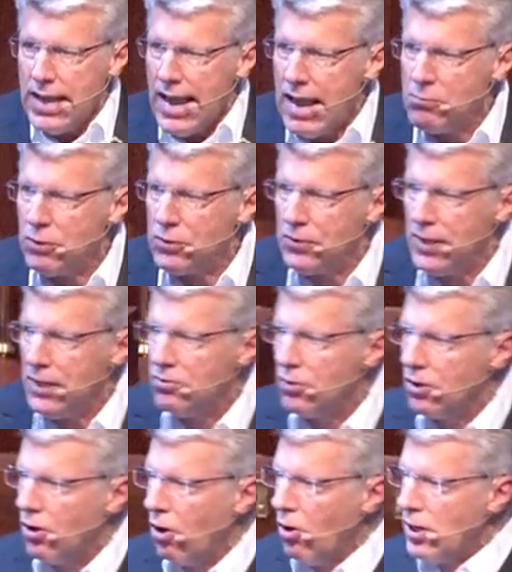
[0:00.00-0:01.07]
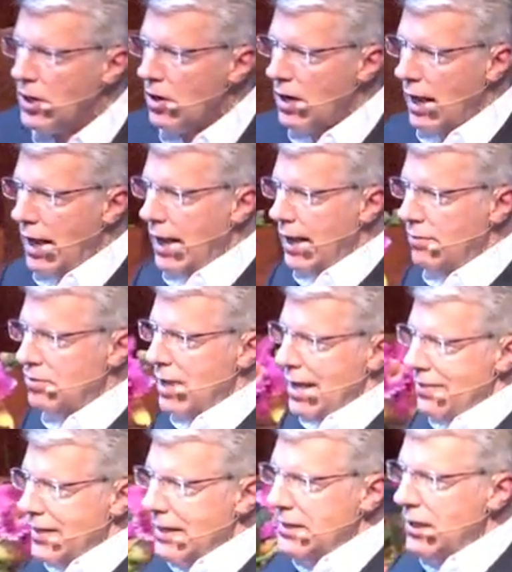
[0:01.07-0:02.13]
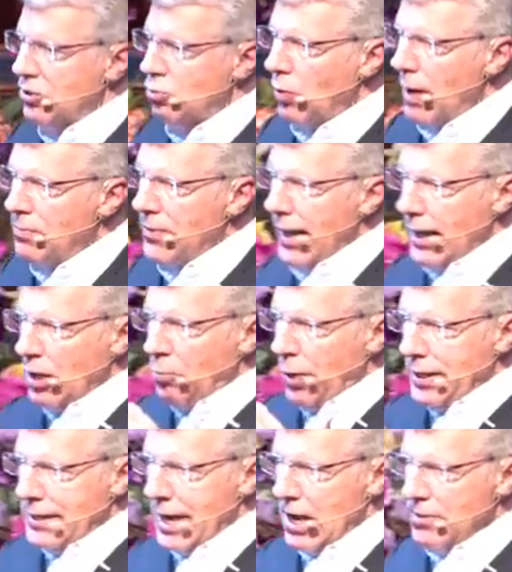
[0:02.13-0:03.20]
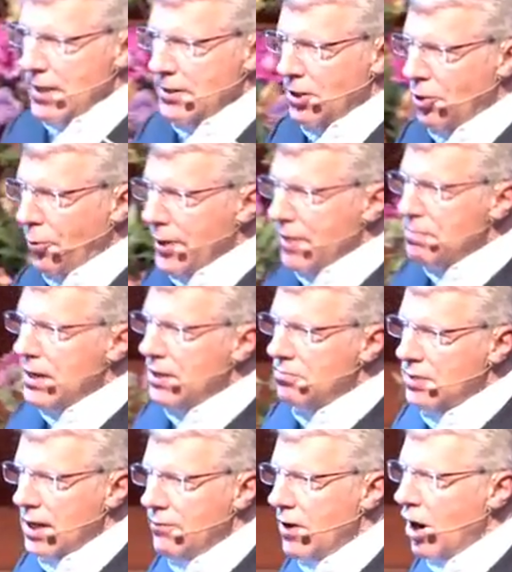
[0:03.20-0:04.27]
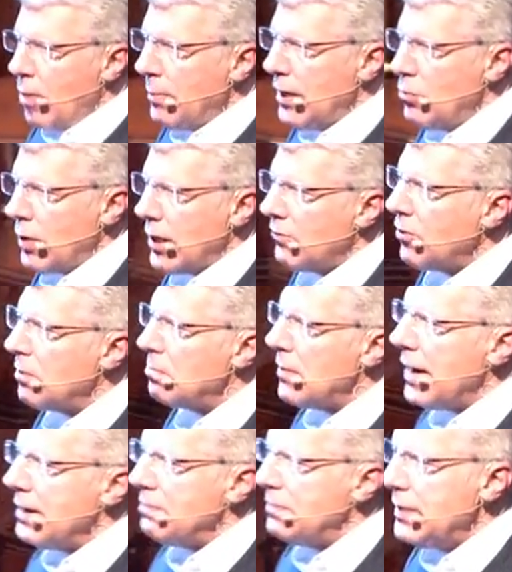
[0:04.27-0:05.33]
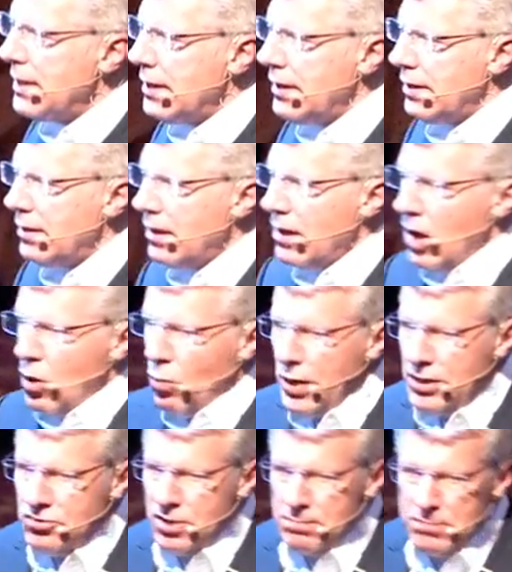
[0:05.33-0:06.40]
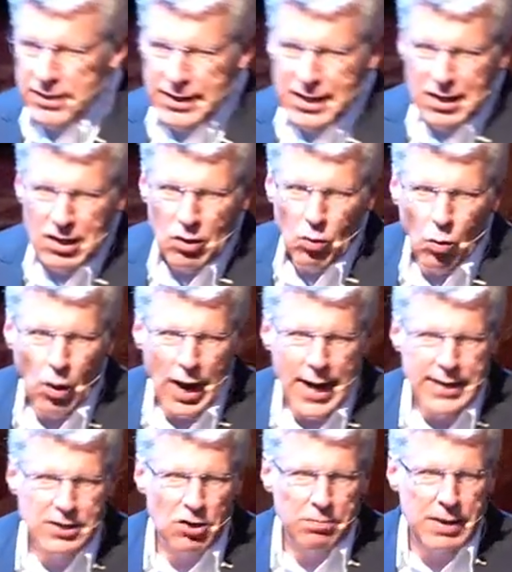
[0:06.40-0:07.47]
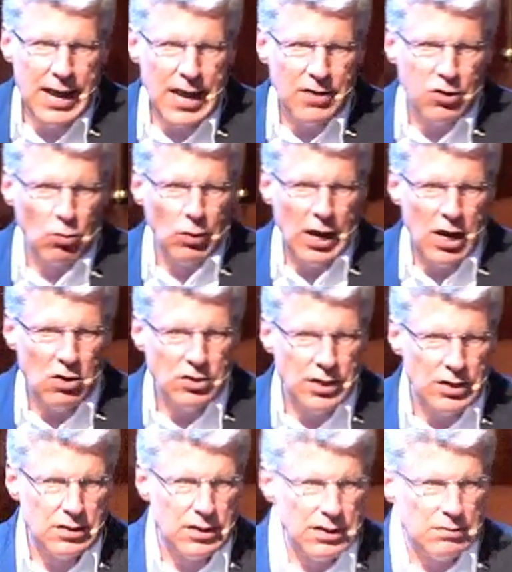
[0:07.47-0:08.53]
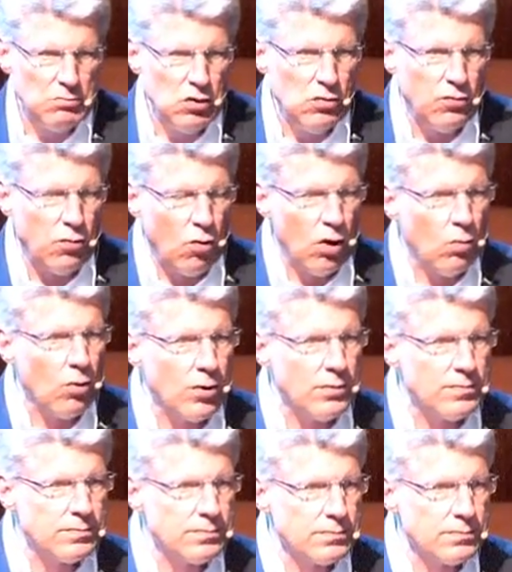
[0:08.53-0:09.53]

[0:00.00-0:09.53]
And when things occur in our lives that disrupt that or bring down that degree of peace, love, harmony, whatever it might be, we simply wind our path around it and move forward.